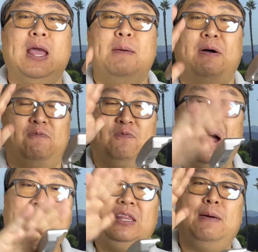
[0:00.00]
But
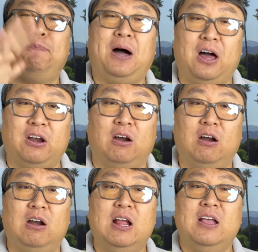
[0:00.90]
find the
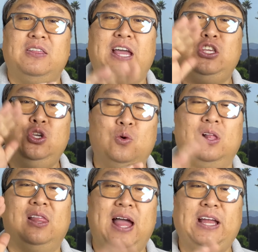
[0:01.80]
putter that you
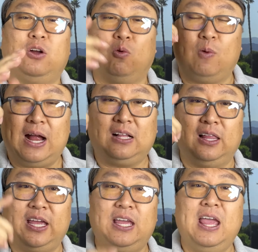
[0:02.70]
align
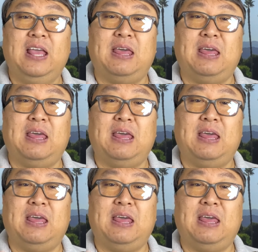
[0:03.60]
correctly,